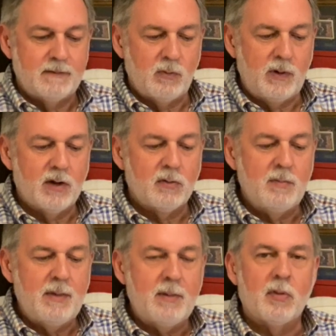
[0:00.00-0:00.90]
We are
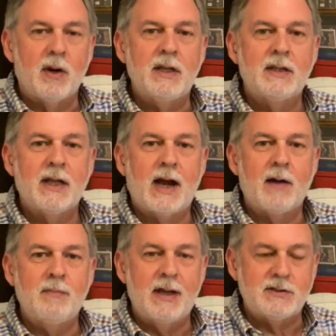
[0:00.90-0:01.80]
remembering that our
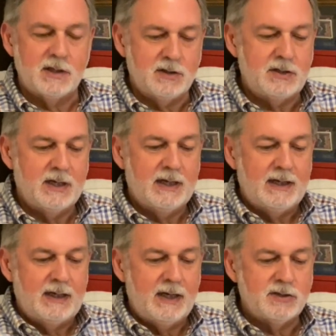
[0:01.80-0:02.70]
message
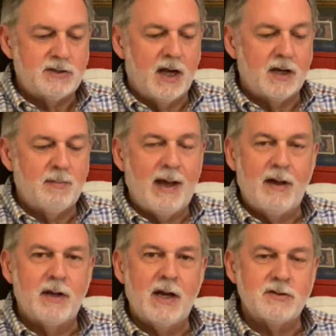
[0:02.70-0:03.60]
is not
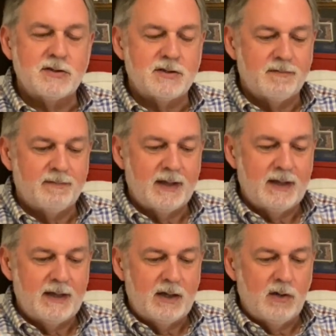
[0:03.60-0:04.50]
about us.
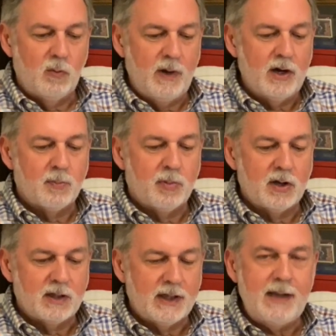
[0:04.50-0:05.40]
We are
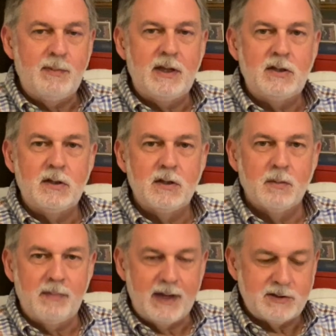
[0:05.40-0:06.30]
proclaiming the
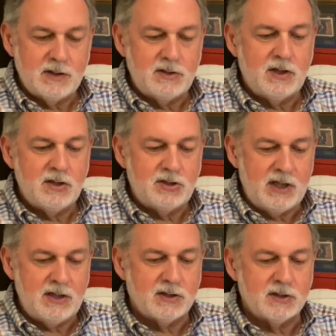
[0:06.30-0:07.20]
message that
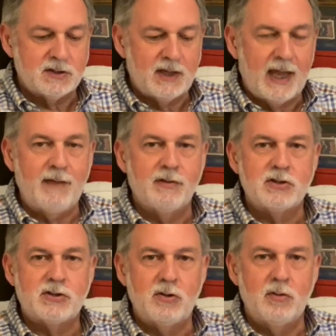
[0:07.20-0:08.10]
Jesus gave
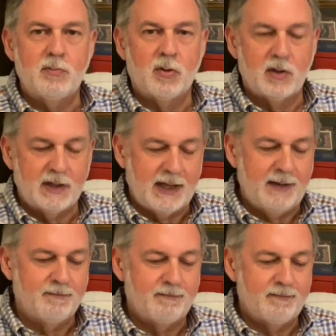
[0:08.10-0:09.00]
us to proclaim.